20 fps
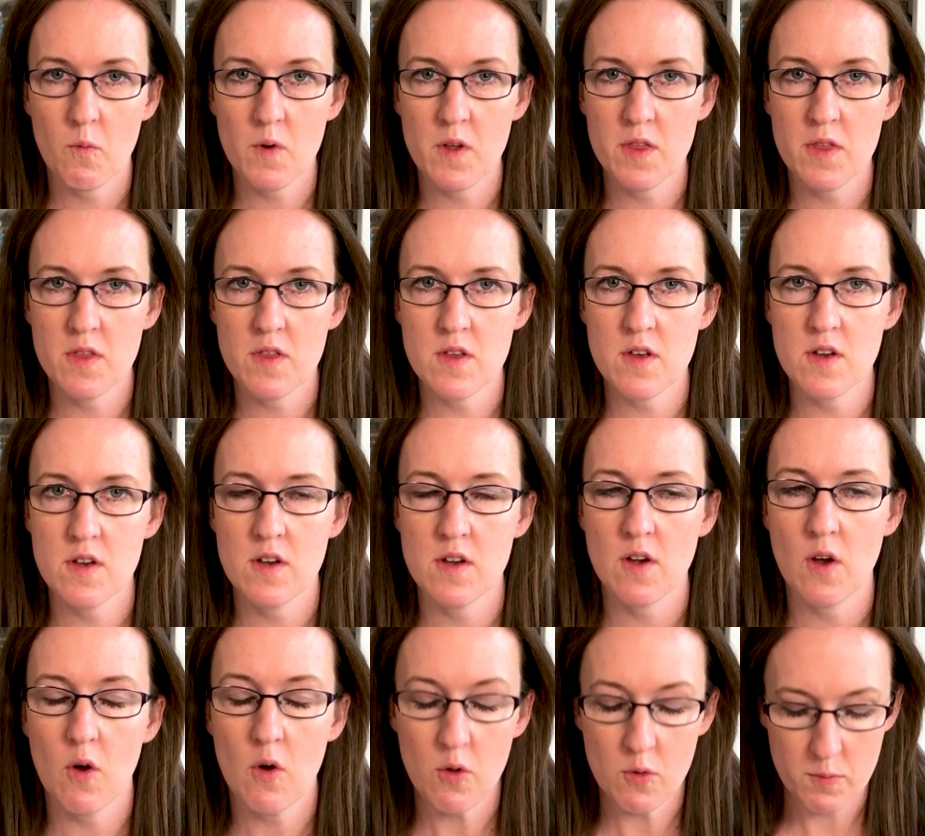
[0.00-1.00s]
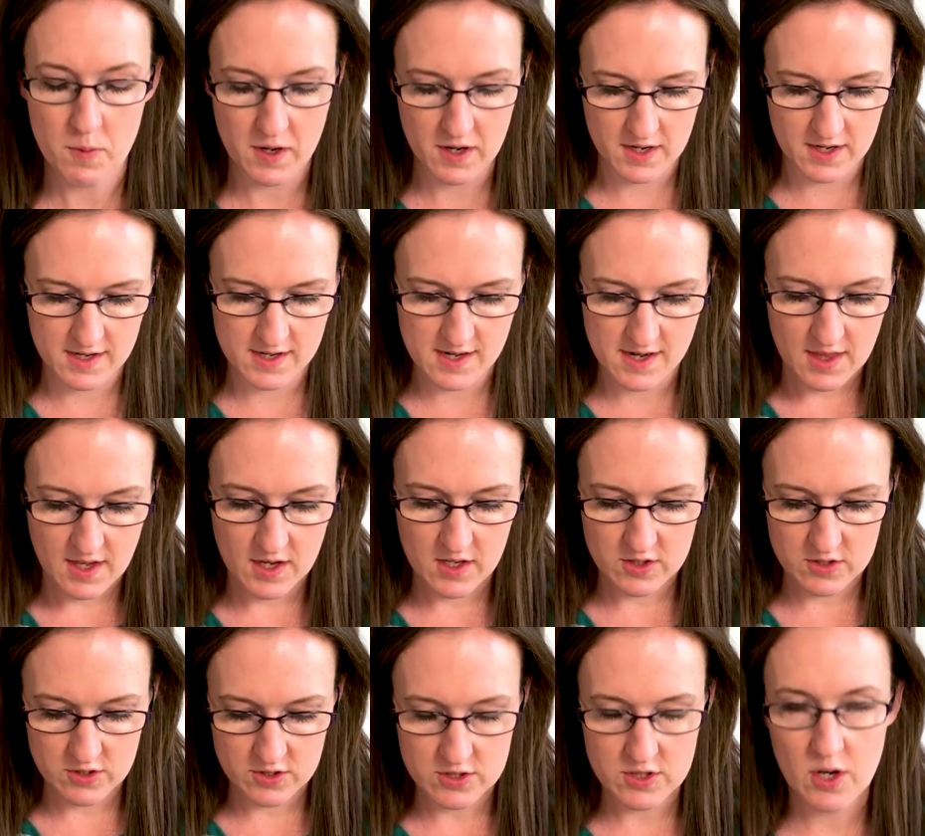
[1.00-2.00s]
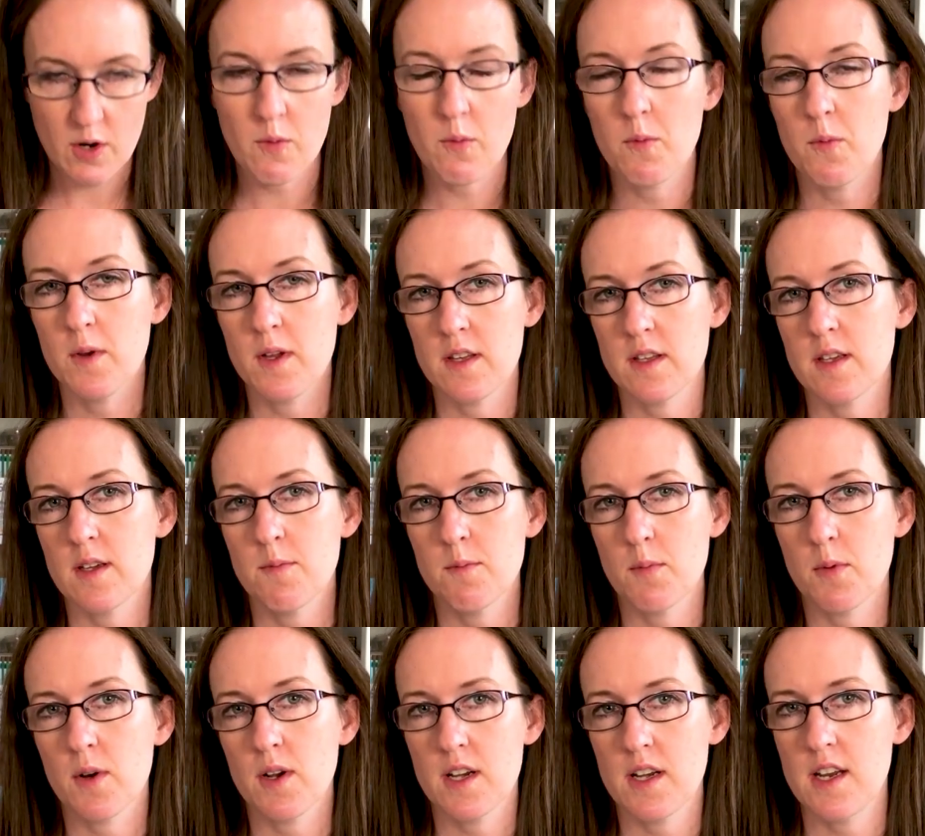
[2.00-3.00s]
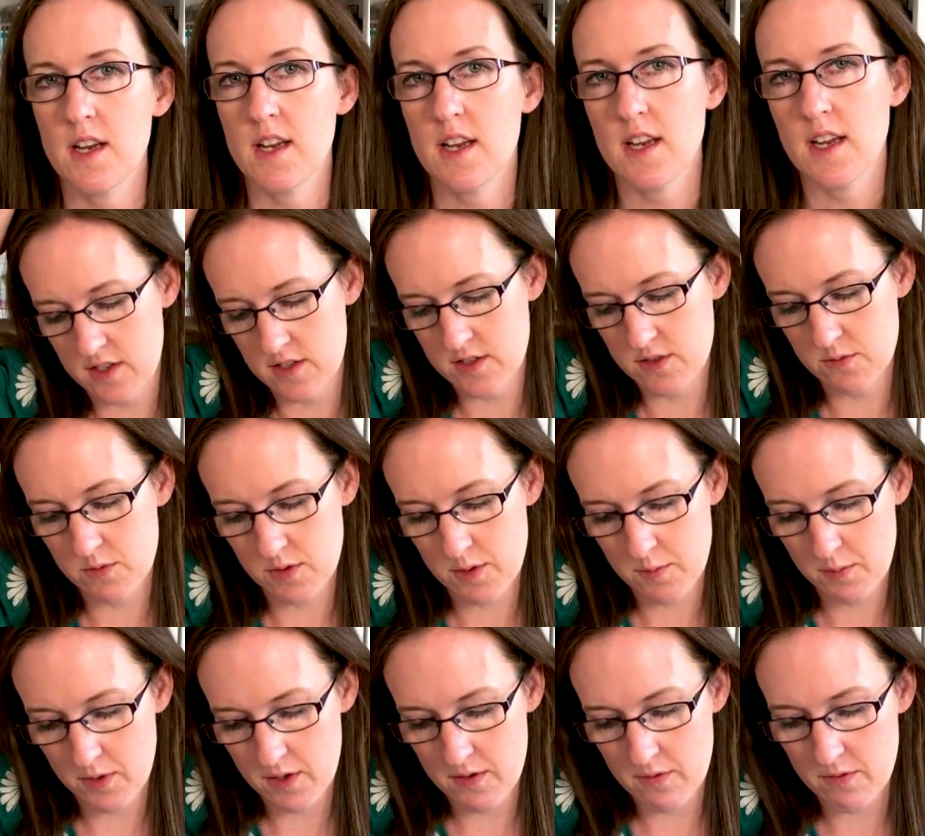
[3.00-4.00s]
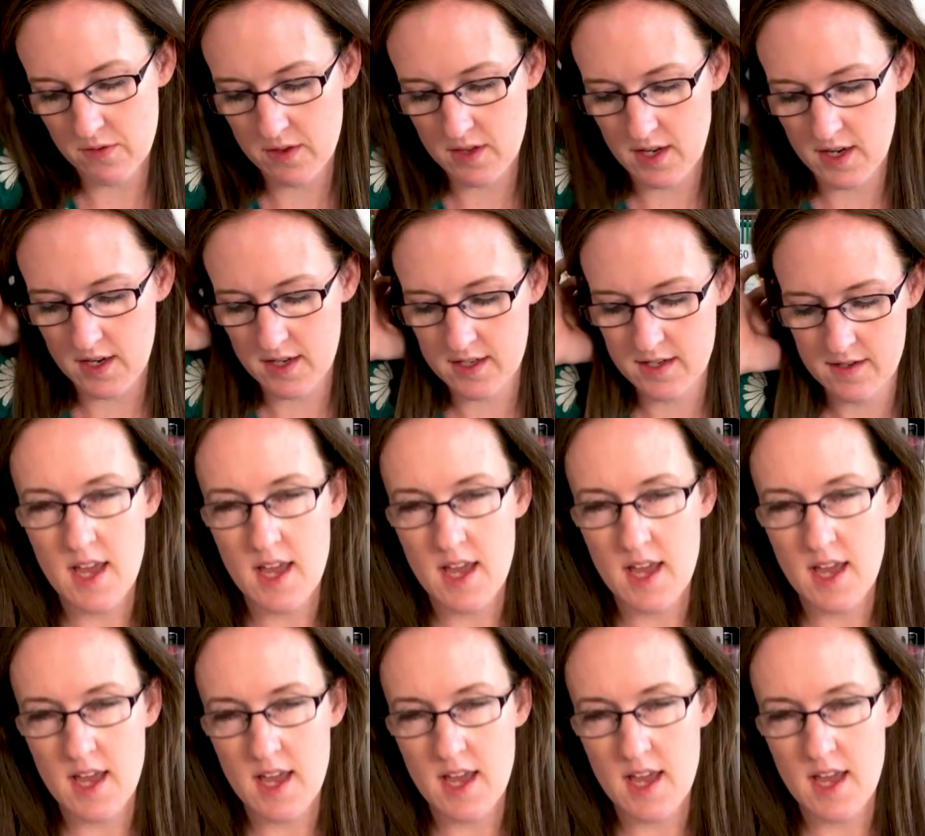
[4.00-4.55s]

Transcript: with the Holbein that turned out really pretty. It's really pretty for that.